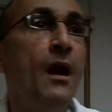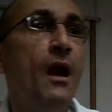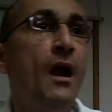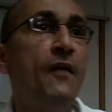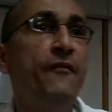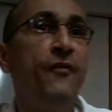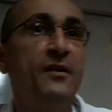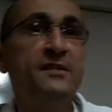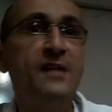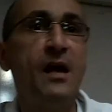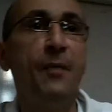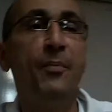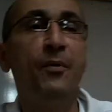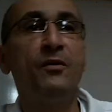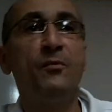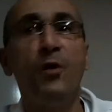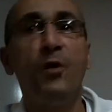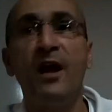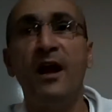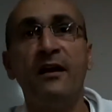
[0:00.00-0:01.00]
and for example,
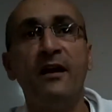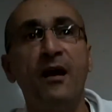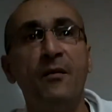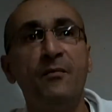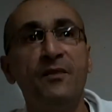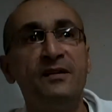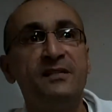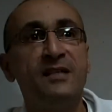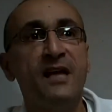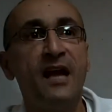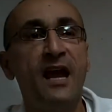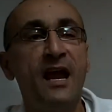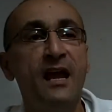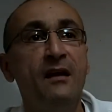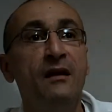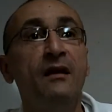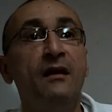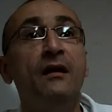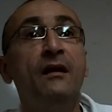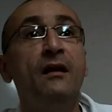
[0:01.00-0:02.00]
the way I come and
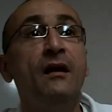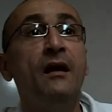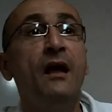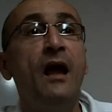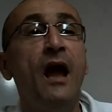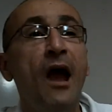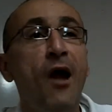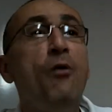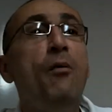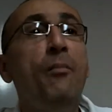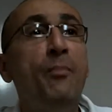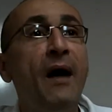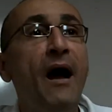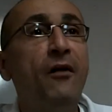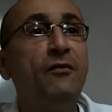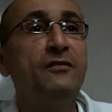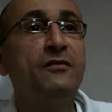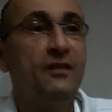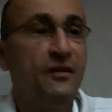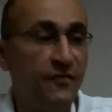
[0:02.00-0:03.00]
say, how
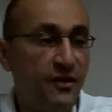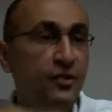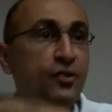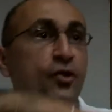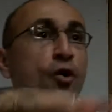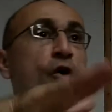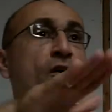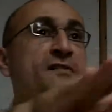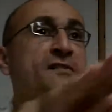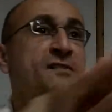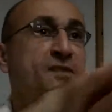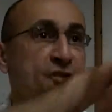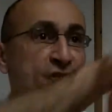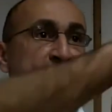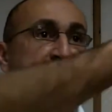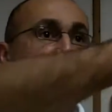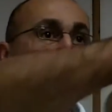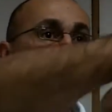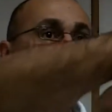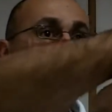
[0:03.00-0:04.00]
about if the Torah
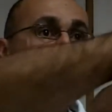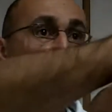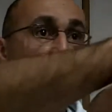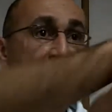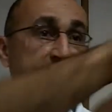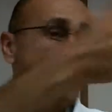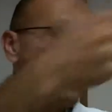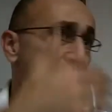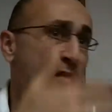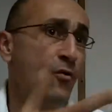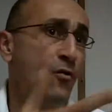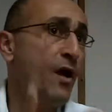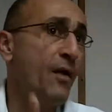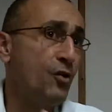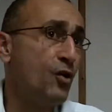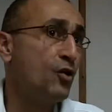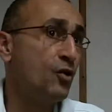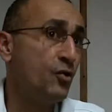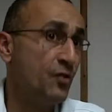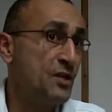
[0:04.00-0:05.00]
suggests to us, and by the way,
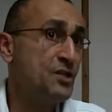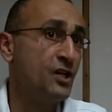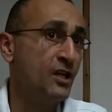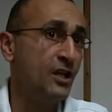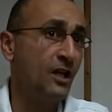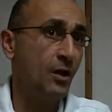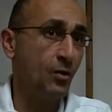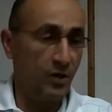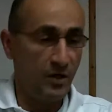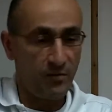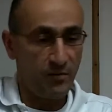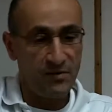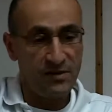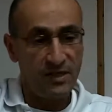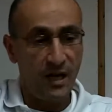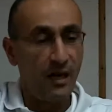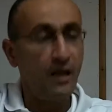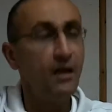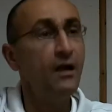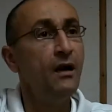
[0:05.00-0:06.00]
I'm not original on what I'm
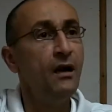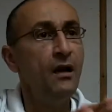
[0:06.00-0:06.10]
saying.